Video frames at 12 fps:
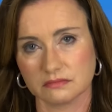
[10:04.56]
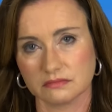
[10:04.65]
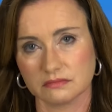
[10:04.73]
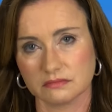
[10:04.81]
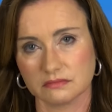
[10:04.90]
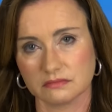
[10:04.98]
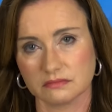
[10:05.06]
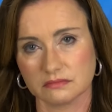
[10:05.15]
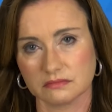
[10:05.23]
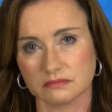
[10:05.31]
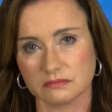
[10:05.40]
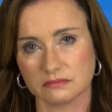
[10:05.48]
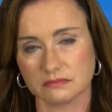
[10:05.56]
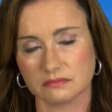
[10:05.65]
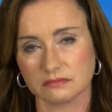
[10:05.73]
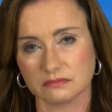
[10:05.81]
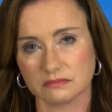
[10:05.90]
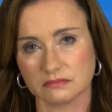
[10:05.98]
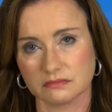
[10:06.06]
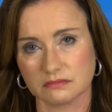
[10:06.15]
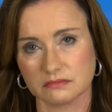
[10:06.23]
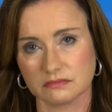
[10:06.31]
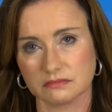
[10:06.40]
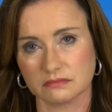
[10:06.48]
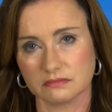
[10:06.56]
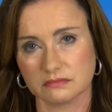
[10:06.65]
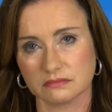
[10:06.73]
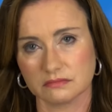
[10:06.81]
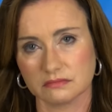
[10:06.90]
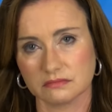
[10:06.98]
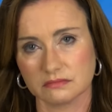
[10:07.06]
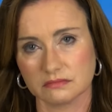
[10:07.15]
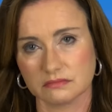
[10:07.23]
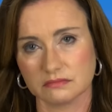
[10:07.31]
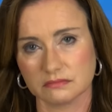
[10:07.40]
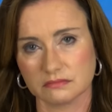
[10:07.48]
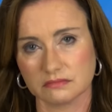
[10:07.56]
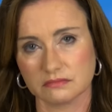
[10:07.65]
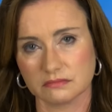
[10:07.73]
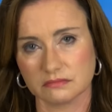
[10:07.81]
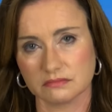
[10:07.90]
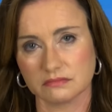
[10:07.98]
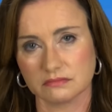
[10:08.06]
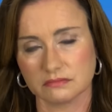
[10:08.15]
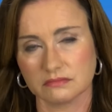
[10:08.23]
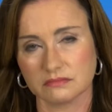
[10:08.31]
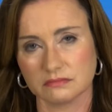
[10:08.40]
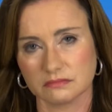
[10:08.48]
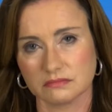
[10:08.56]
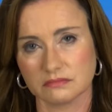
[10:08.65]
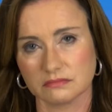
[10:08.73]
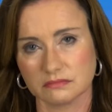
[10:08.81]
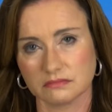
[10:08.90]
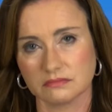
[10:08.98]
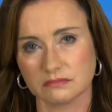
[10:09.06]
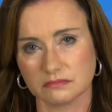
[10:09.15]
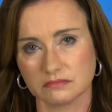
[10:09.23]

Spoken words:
No words are spoken by the person on screen.